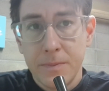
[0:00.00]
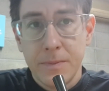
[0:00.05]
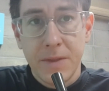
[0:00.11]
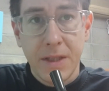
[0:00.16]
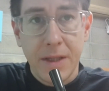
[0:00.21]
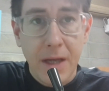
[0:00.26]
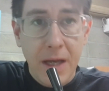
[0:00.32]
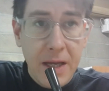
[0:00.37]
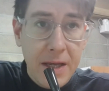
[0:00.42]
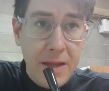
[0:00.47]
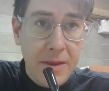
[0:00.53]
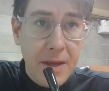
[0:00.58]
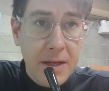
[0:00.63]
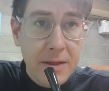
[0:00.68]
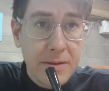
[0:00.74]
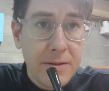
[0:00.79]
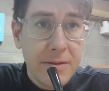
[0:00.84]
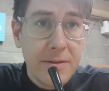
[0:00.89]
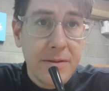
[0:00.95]
Okay, and
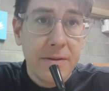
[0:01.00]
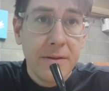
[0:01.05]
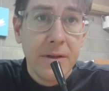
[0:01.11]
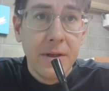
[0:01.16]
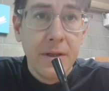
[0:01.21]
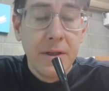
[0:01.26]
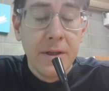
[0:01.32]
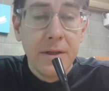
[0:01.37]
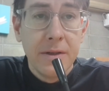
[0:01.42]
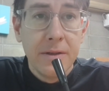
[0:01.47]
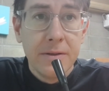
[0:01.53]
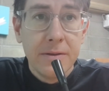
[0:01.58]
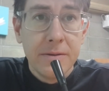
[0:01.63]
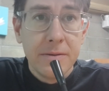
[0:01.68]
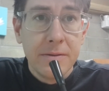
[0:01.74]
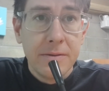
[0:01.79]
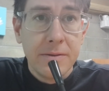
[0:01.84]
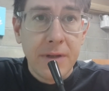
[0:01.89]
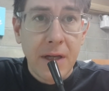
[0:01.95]
that's
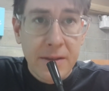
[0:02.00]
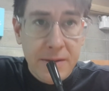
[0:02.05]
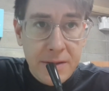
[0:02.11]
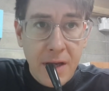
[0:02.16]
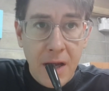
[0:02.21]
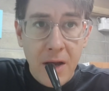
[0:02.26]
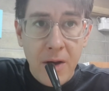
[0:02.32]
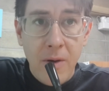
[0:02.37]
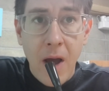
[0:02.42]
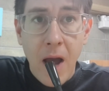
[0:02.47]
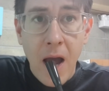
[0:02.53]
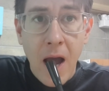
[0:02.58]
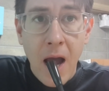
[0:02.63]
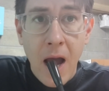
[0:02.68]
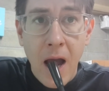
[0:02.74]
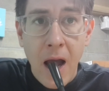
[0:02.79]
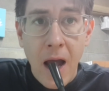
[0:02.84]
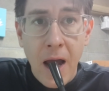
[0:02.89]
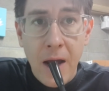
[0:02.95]
how
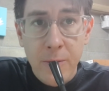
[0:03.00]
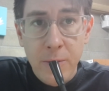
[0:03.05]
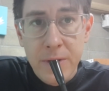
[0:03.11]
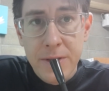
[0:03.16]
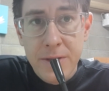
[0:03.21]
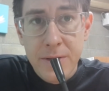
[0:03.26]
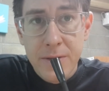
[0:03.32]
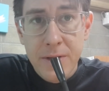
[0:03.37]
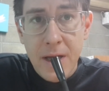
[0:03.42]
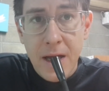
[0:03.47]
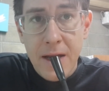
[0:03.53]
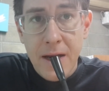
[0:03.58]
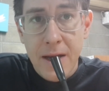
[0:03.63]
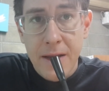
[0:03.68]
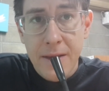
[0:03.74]
I would do that,